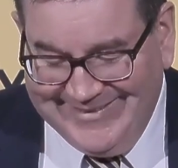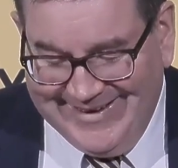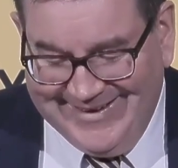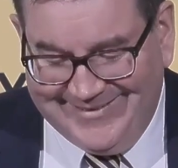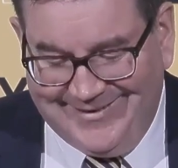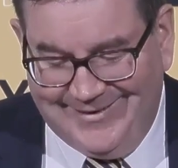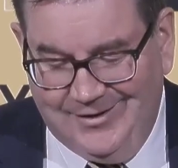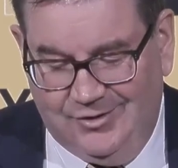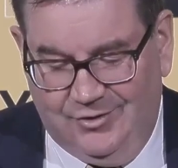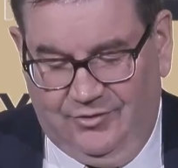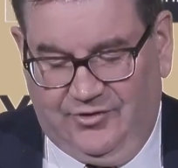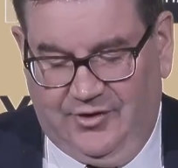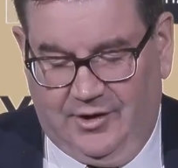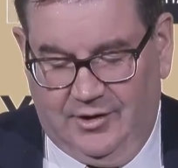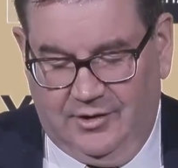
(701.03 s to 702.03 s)
debt in New
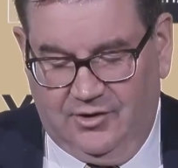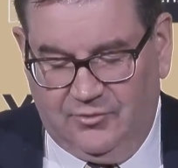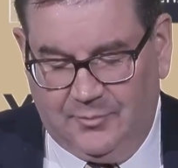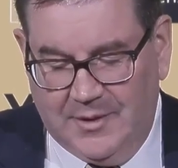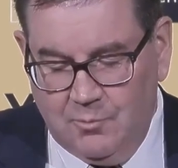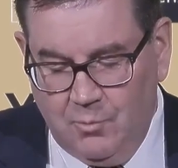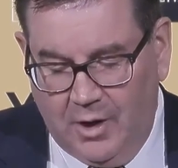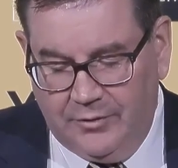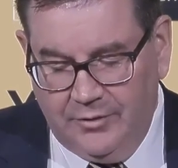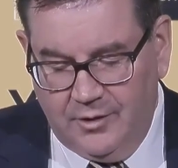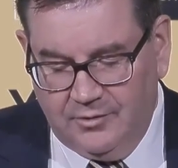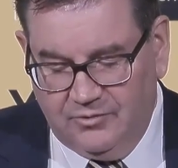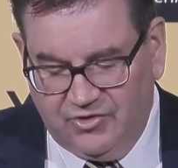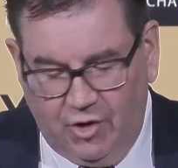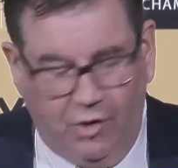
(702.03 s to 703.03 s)
Zealand has been one
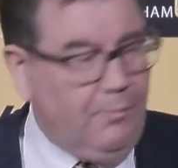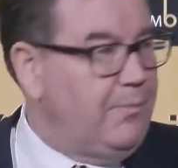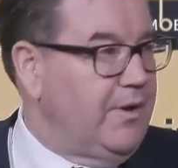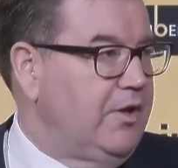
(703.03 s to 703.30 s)
that's gone